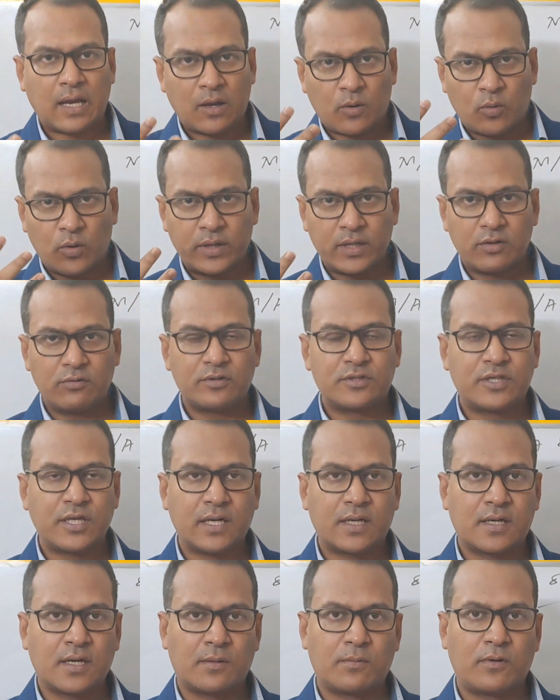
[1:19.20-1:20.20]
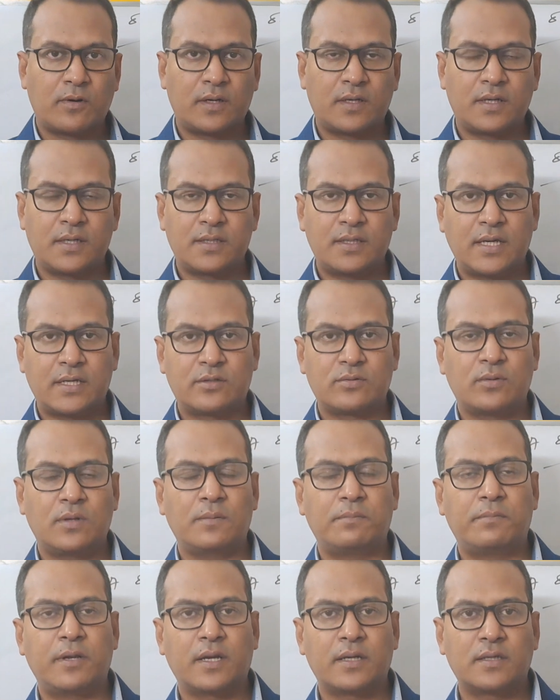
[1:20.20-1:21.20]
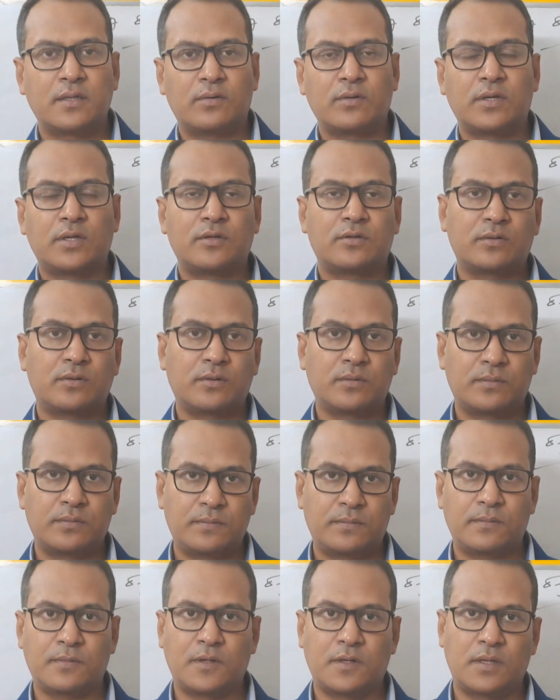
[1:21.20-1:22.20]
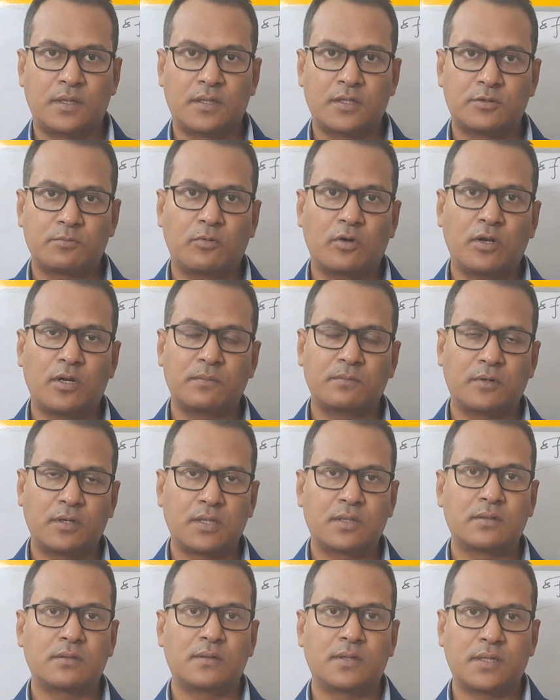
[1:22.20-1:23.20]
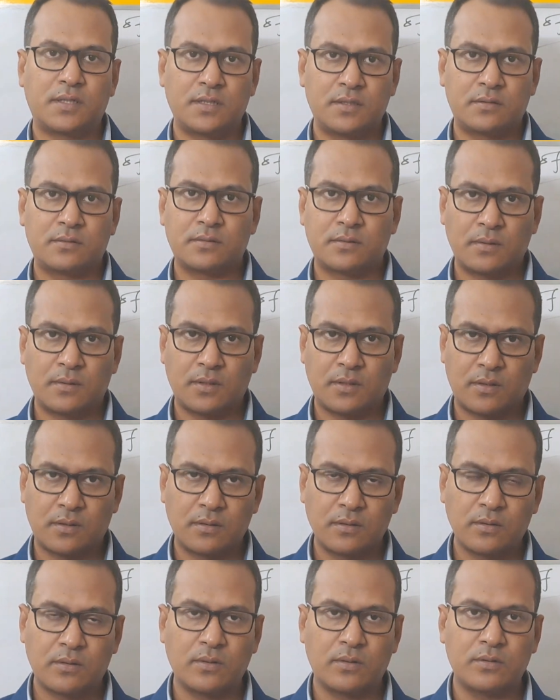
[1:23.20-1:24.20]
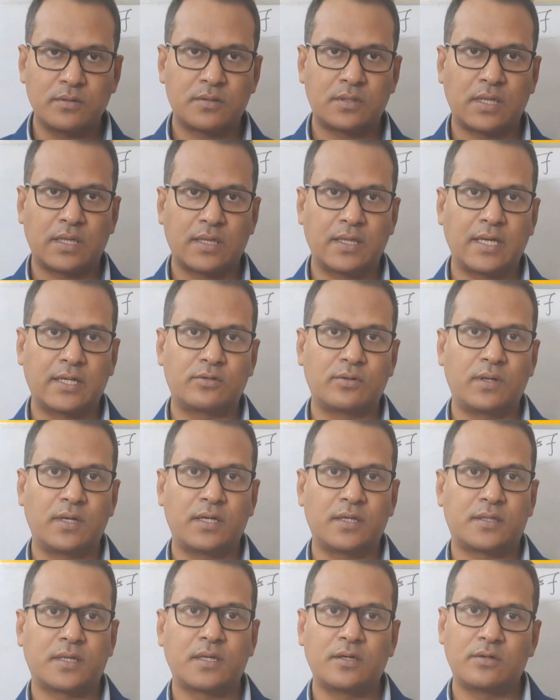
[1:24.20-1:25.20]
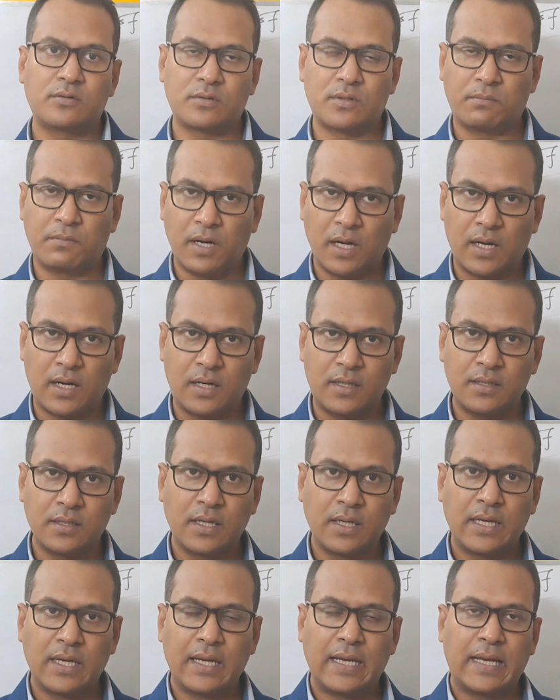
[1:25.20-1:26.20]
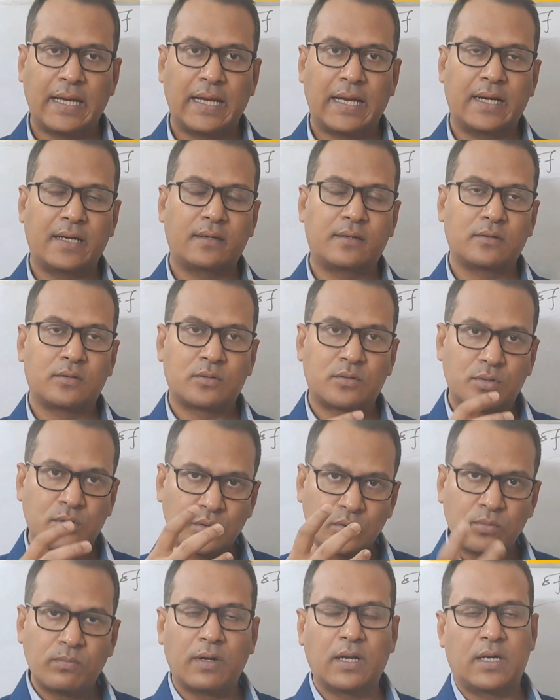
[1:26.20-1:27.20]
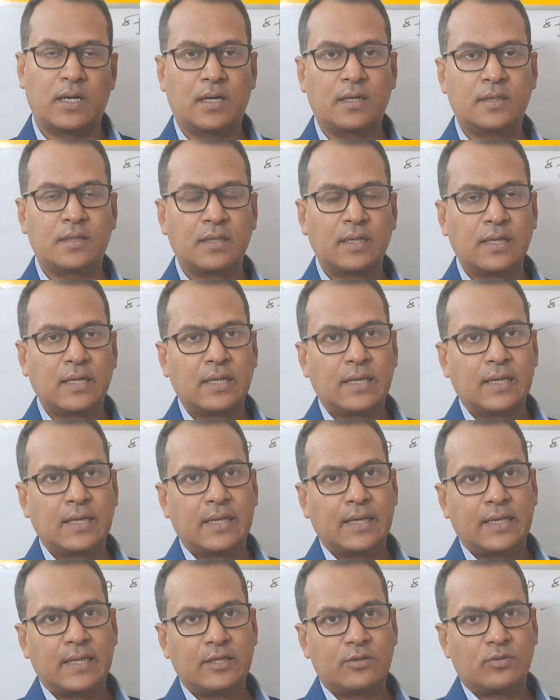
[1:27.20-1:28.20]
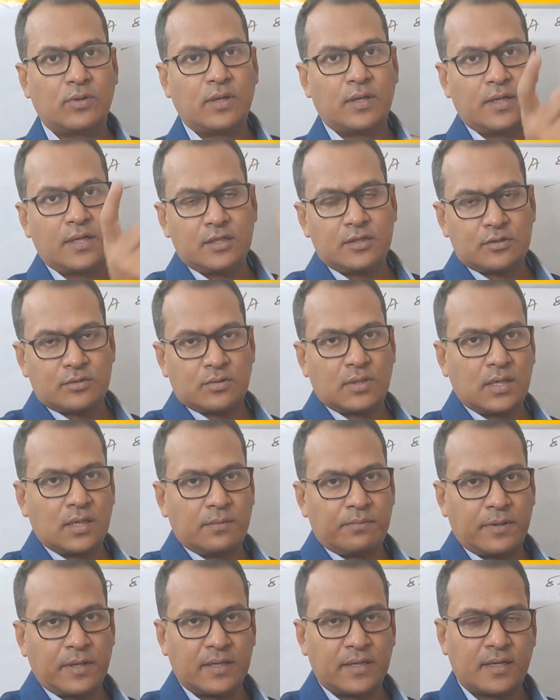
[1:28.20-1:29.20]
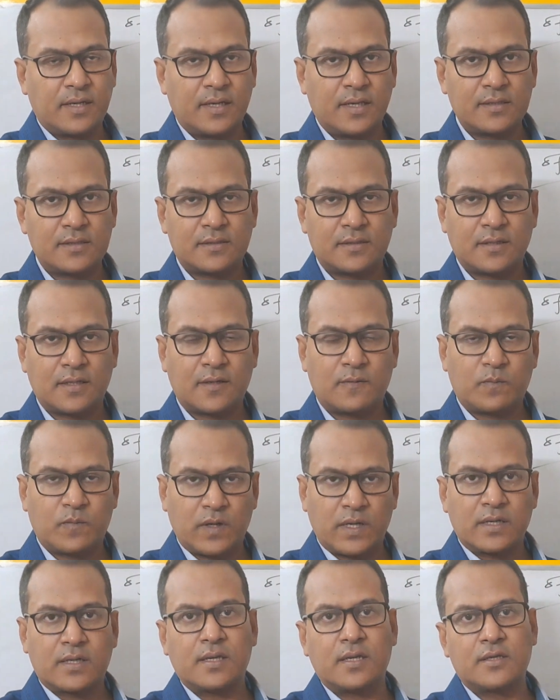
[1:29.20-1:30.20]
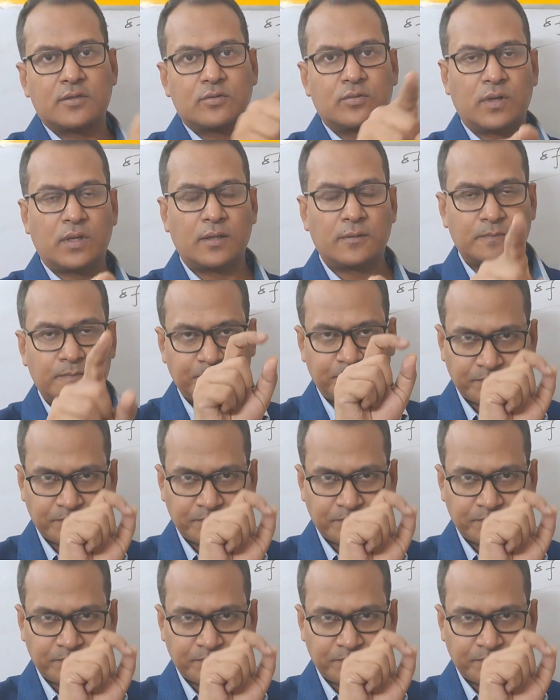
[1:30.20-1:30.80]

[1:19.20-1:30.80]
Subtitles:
when you take carbohydrate, that will break down into a smaller molecule, that is glucose, and that will enter into the blood, and through blood it will reach to the pancreas, and pancreas will